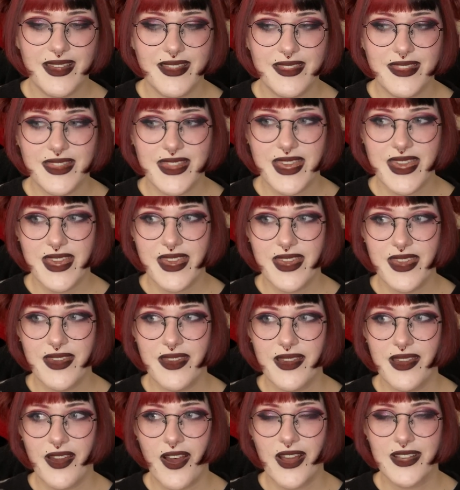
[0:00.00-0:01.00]
the
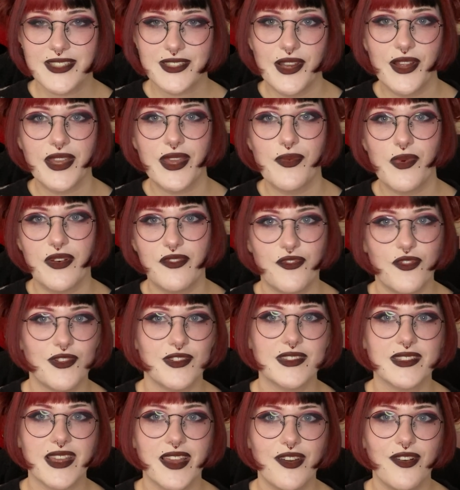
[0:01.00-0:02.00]
Asanagi 1/4
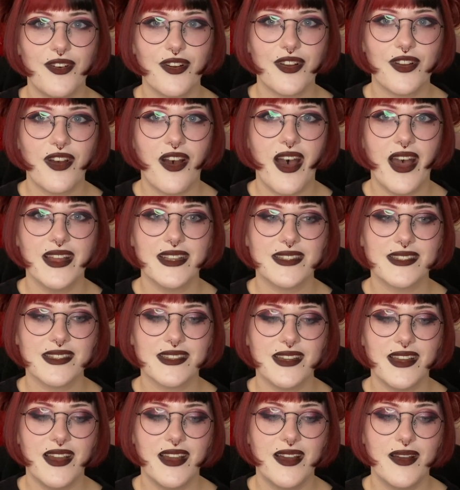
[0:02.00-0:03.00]
scale got
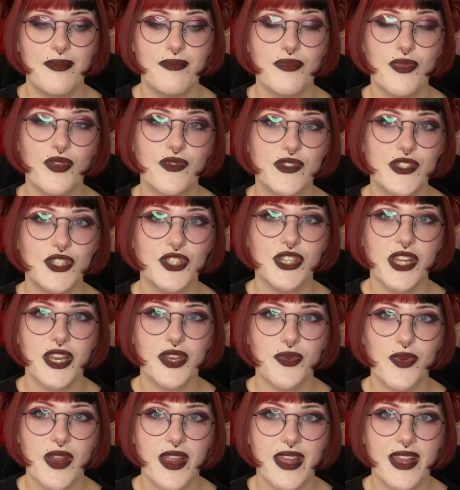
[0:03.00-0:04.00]
moved to
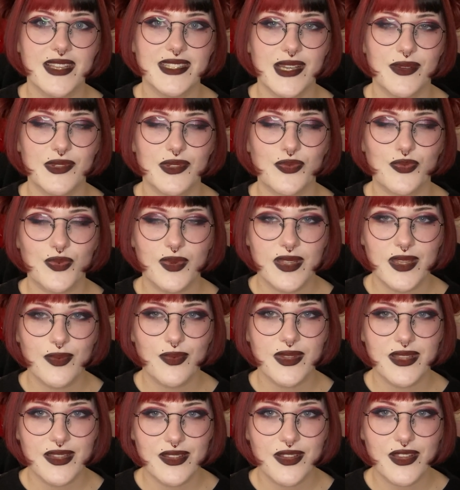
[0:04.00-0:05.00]
January, because I was really,
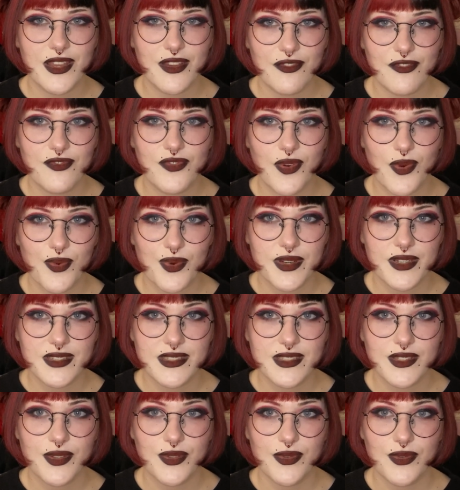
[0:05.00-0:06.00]
really looking forward
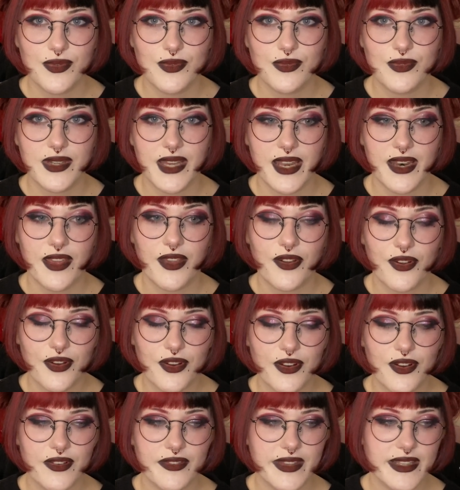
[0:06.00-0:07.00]
to getting
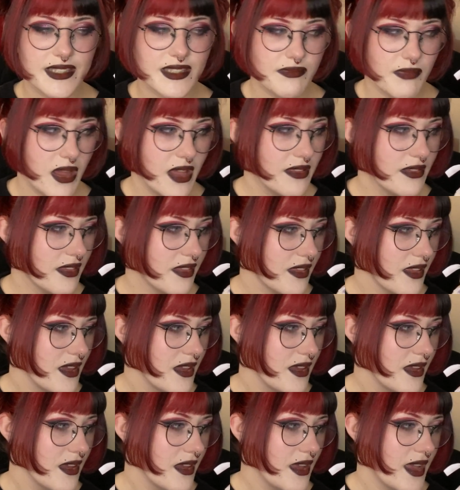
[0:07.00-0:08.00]
her this month.
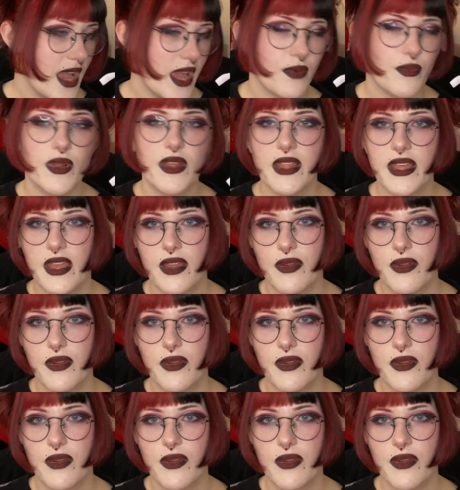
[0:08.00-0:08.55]
And really,